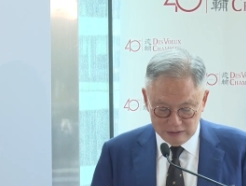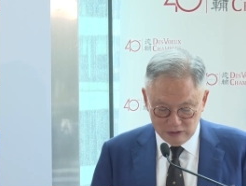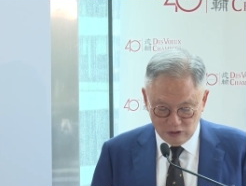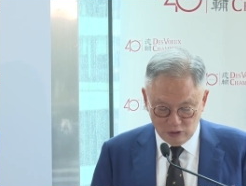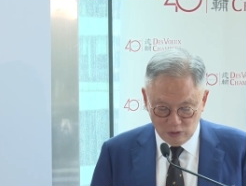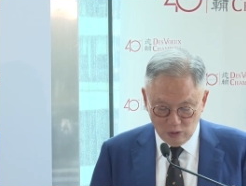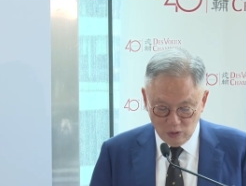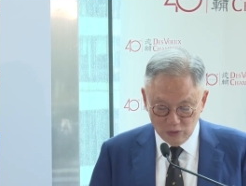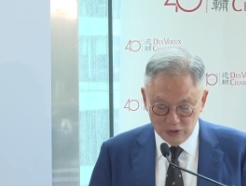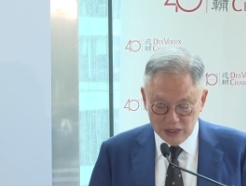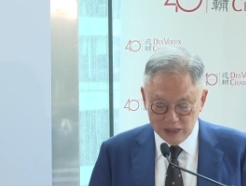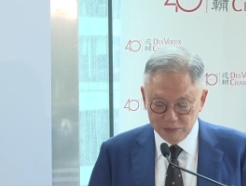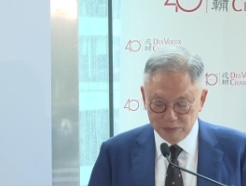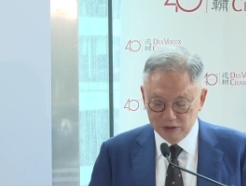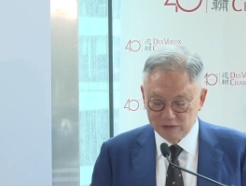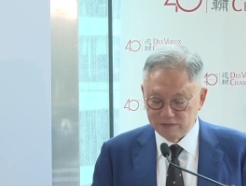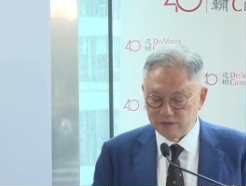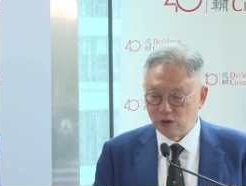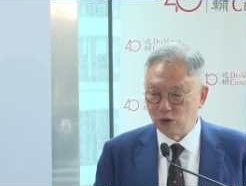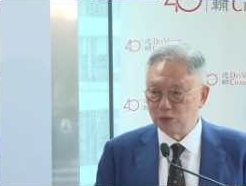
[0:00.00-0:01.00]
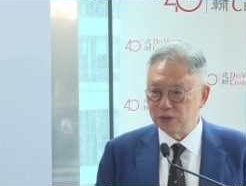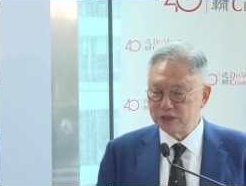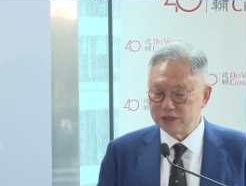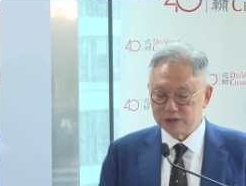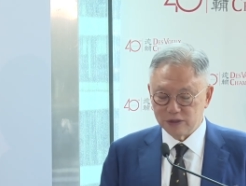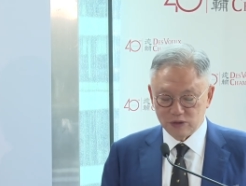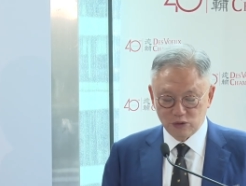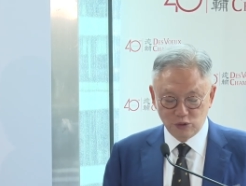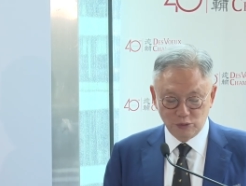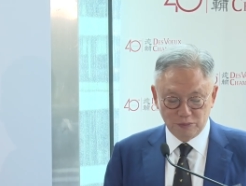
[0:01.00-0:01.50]
or only put forward
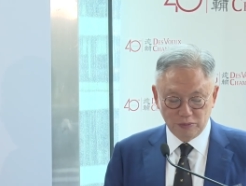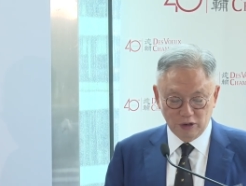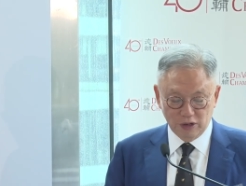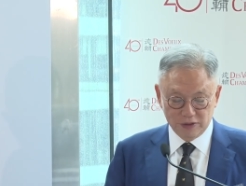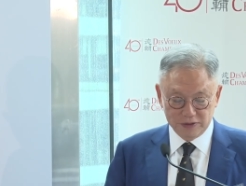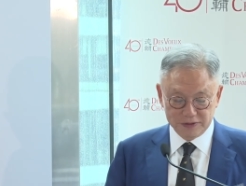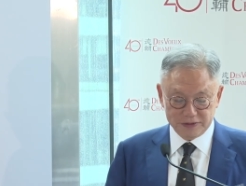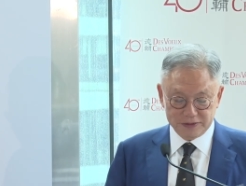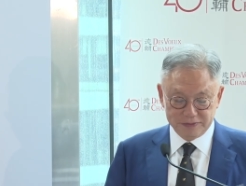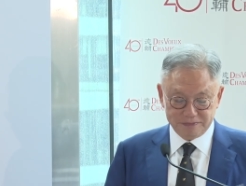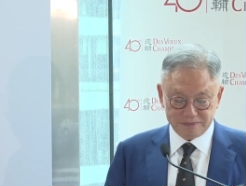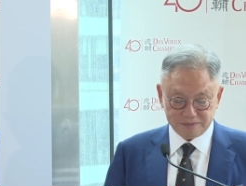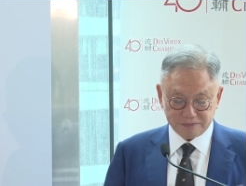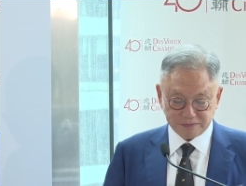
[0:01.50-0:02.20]
good points.